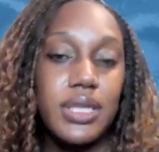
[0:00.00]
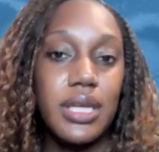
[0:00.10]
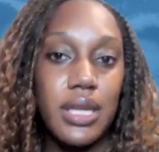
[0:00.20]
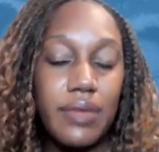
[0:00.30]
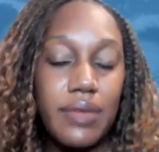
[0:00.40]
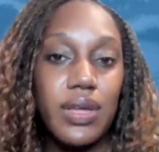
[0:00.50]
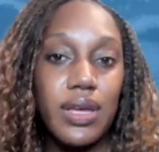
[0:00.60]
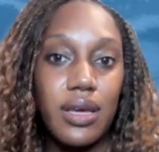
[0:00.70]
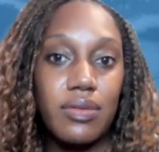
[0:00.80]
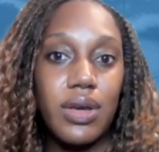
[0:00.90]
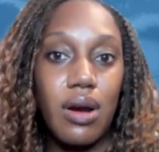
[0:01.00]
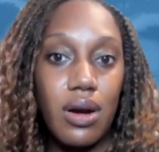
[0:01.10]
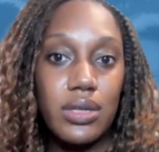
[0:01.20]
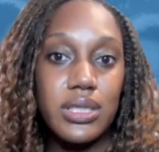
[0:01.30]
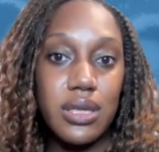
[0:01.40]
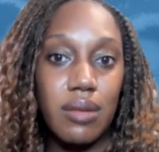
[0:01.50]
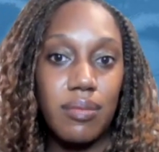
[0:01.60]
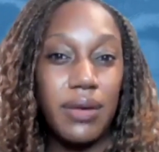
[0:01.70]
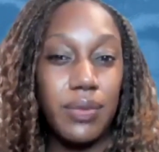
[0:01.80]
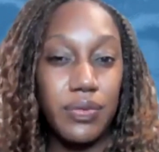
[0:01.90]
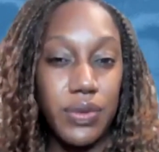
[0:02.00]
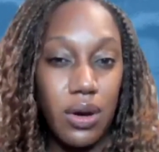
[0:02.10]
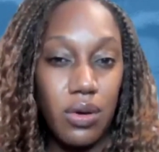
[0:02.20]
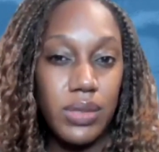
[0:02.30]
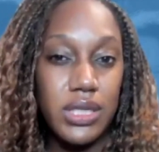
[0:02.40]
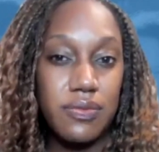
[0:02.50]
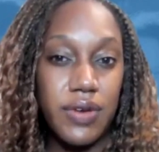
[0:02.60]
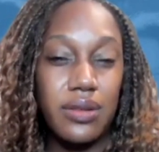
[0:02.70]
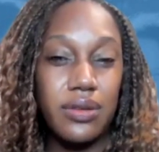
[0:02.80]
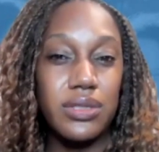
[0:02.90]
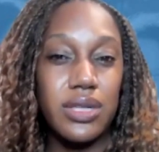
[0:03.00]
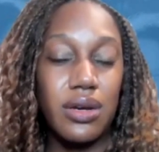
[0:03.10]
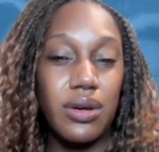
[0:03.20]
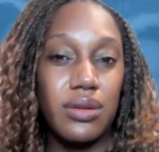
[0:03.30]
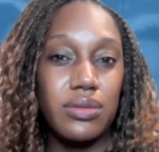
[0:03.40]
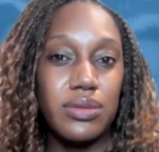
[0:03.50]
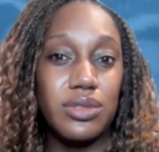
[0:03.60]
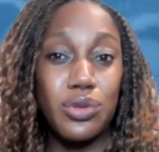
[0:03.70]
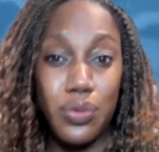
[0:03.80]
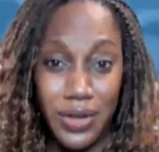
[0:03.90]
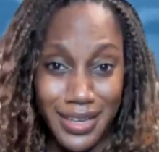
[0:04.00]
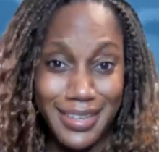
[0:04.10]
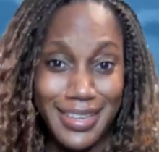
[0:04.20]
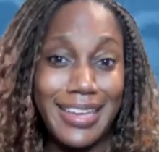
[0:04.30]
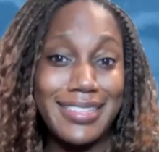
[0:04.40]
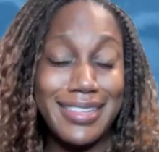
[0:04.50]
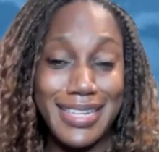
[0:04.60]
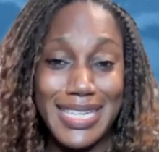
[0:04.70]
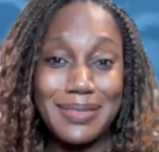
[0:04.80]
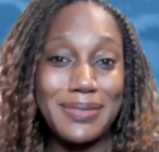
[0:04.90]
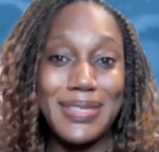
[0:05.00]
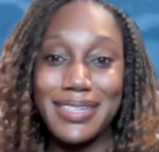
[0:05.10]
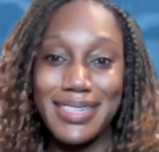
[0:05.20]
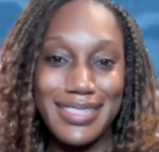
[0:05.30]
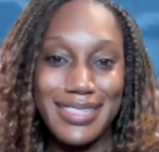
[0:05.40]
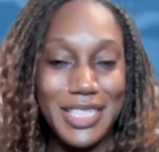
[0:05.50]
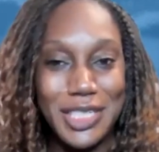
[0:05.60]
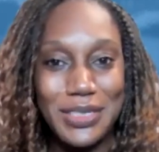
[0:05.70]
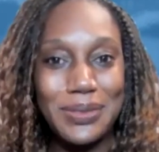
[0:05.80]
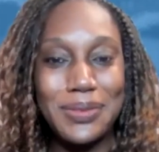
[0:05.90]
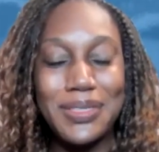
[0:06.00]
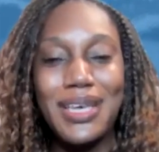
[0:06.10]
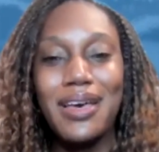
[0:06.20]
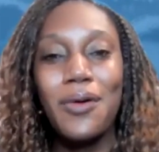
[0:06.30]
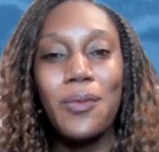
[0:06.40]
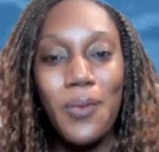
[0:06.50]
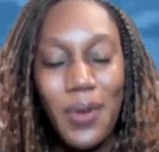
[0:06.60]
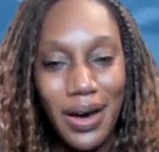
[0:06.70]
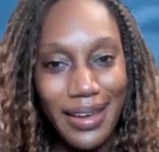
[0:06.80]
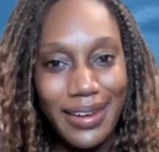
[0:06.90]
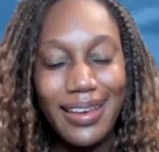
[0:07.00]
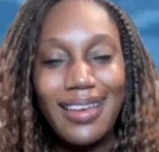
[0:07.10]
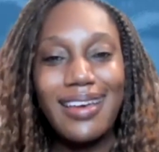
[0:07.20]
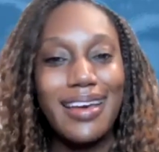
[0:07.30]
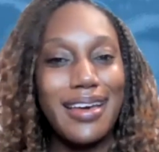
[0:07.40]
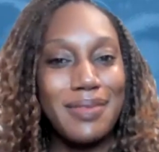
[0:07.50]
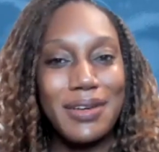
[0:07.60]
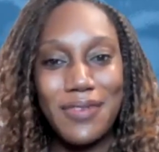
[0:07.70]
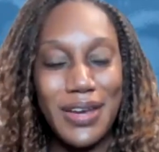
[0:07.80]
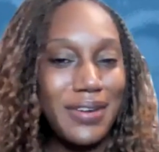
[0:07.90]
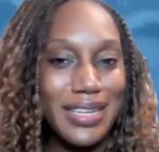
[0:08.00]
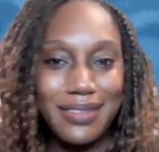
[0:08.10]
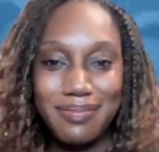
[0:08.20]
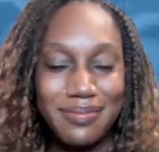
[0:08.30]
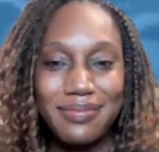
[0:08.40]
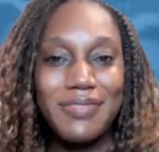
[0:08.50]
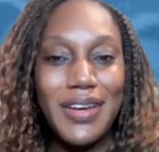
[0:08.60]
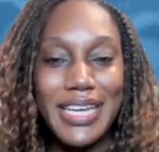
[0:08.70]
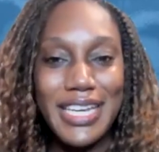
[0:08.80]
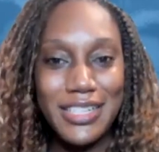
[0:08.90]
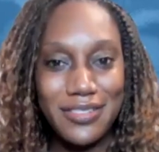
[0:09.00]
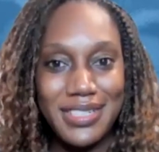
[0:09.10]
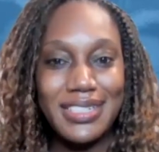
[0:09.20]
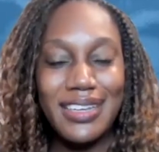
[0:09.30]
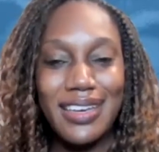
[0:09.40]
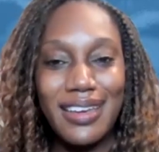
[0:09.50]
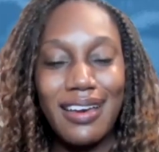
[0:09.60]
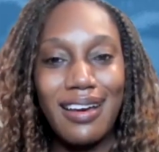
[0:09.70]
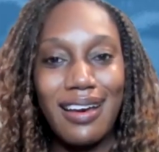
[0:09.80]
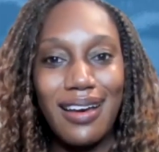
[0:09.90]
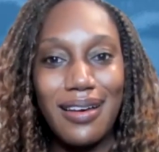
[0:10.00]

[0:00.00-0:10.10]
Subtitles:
But then I think there are some, like with the homeless fathers, there's 3 case studies because we couldn't just choose one. They're very, very interesting.